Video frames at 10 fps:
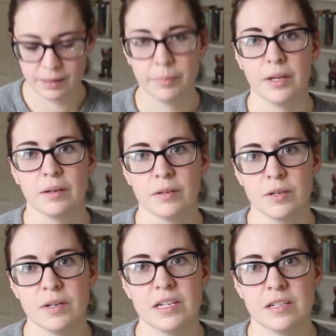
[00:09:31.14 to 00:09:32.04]
But
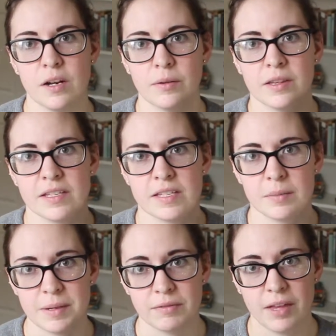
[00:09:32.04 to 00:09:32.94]
you need to know that this is
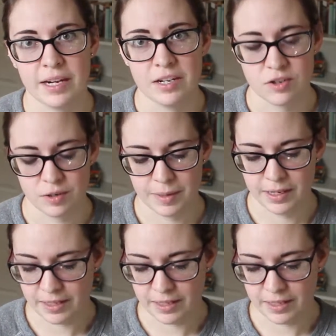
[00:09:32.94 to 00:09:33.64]
a B flat instrument.